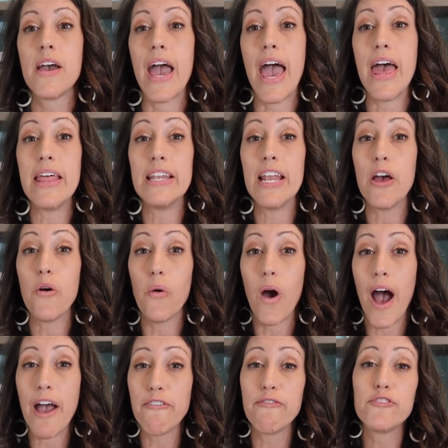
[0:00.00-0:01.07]
And
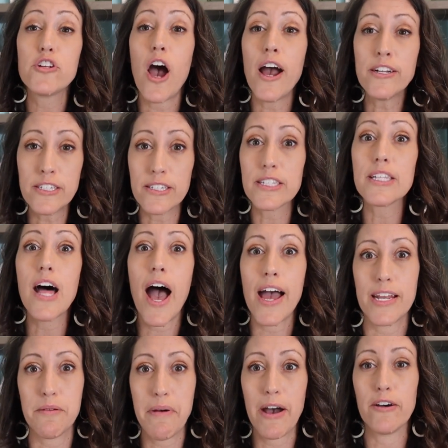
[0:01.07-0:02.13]
I've talked a
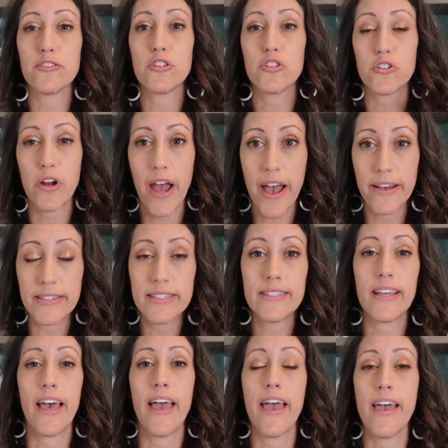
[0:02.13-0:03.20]
lot about stress
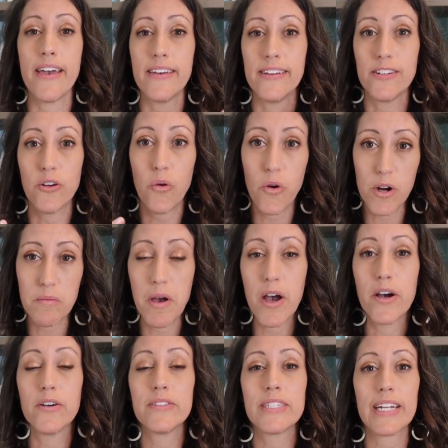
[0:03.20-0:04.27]
and
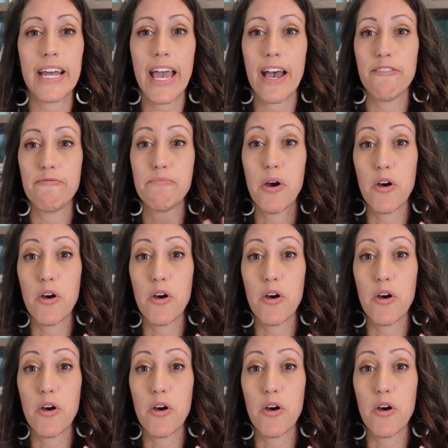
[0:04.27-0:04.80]
hormones, and I have